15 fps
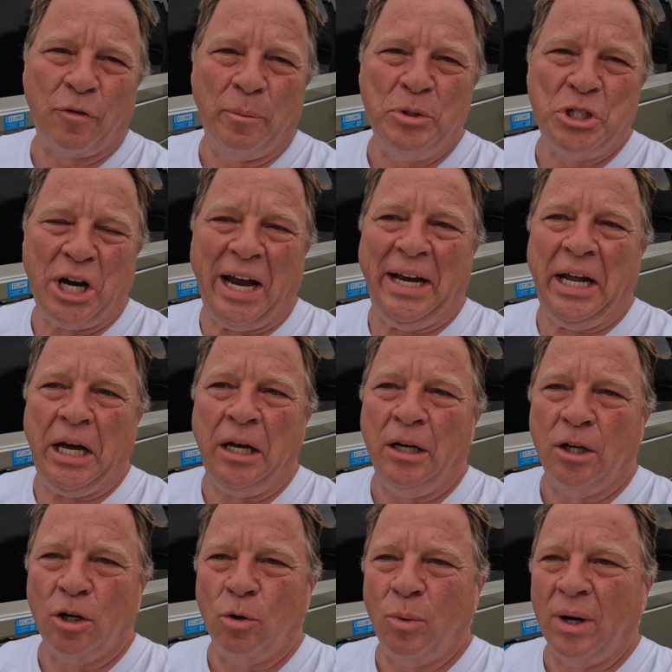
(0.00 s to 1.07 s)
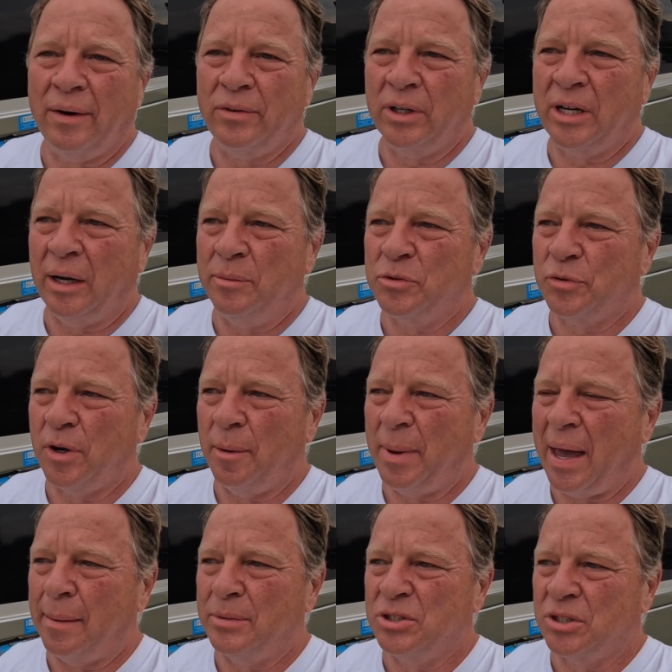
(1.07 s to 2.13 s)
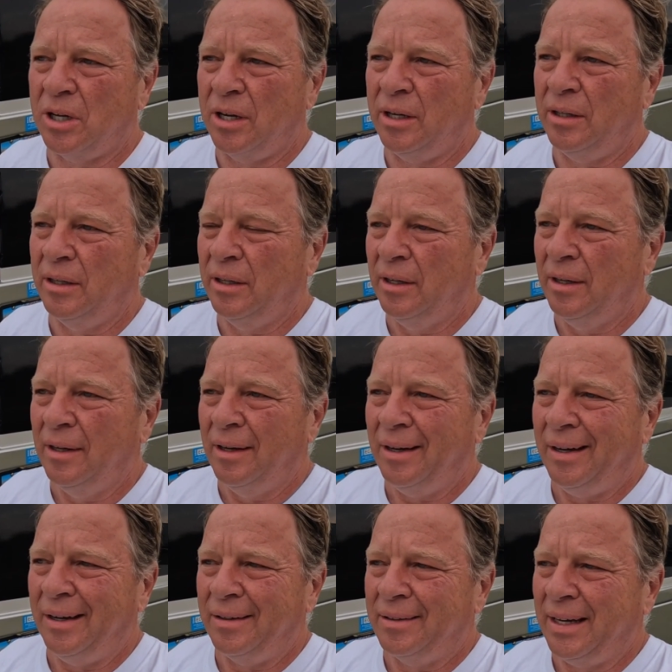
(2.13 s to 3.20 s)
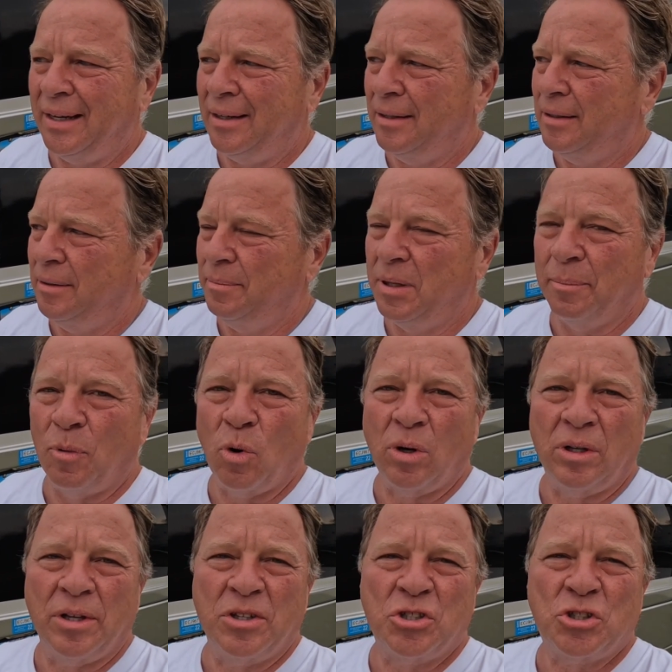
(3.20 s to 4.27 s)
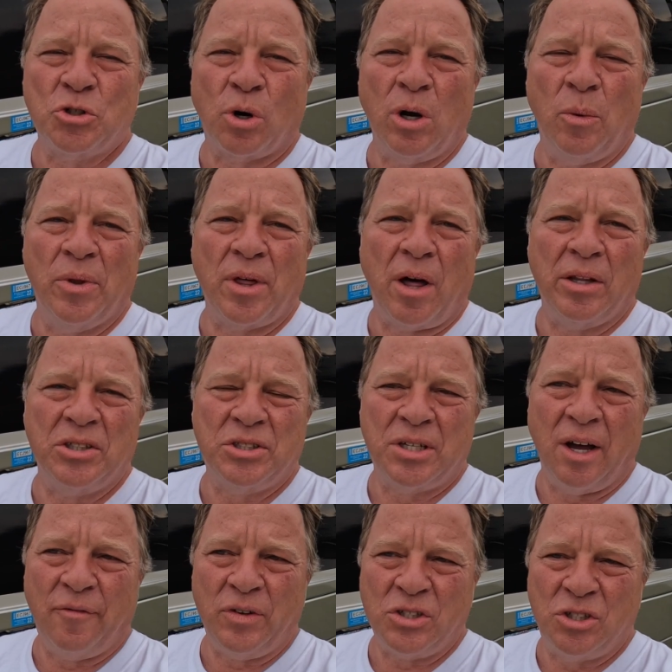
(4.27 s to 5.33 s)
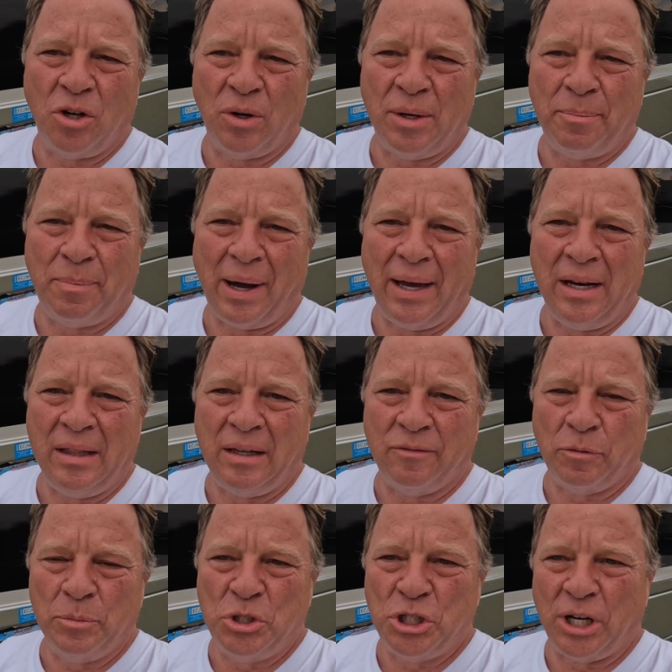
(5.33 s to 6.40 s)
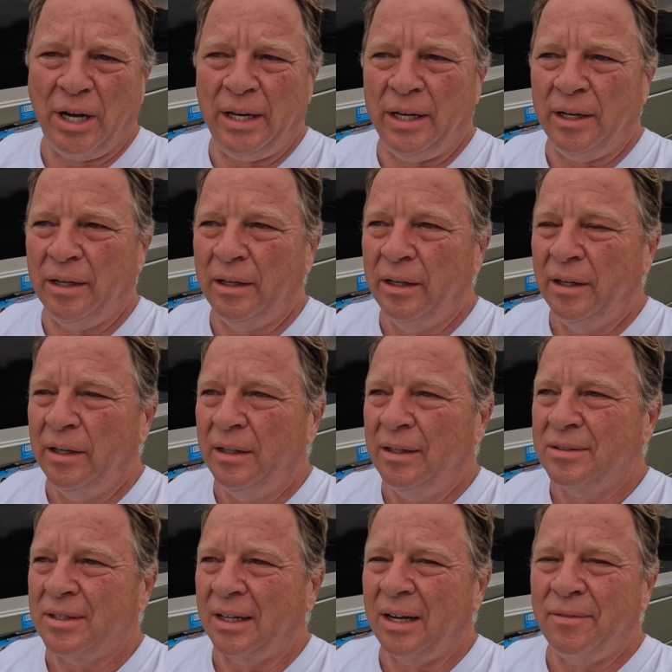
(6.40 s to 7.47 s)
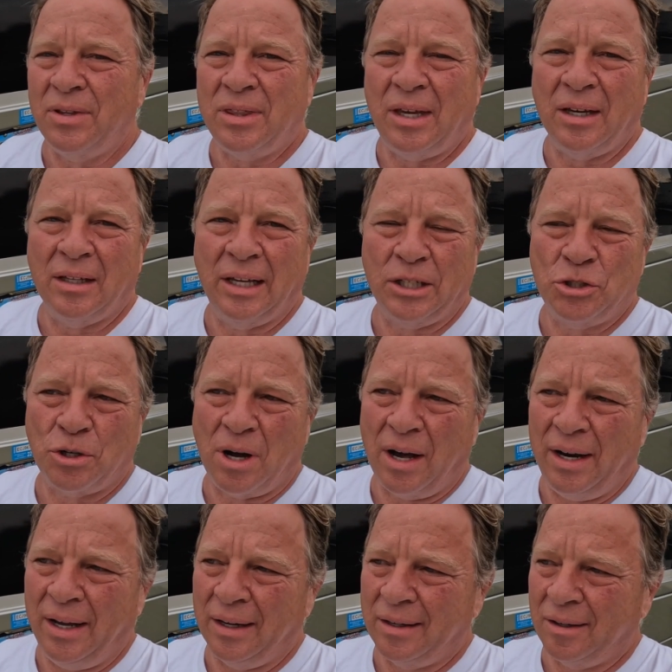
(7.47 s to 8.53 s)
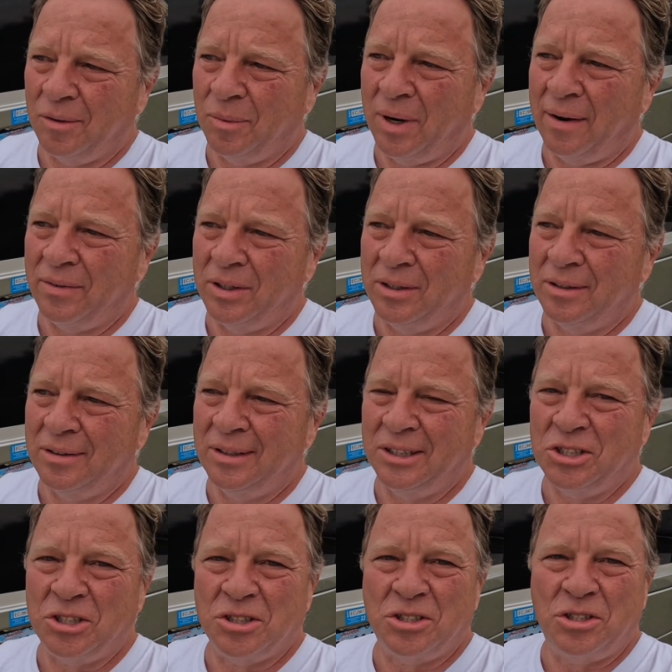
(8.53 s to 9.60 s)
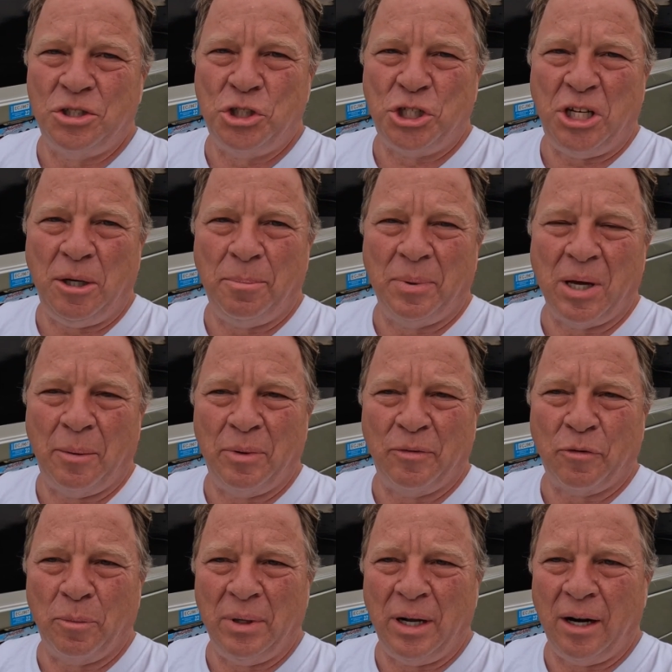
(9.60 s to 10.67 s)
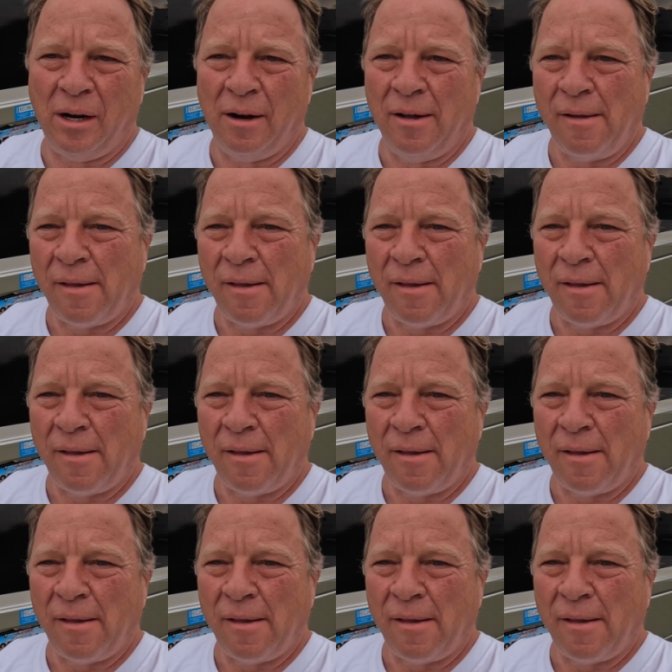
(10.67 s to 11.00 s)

from China or wherever it comes from, Amazon. Kind of the moral of the story with all this stuff is don't buy anything from China. It's like everything electronic or whatever, it's just cheap coming from there.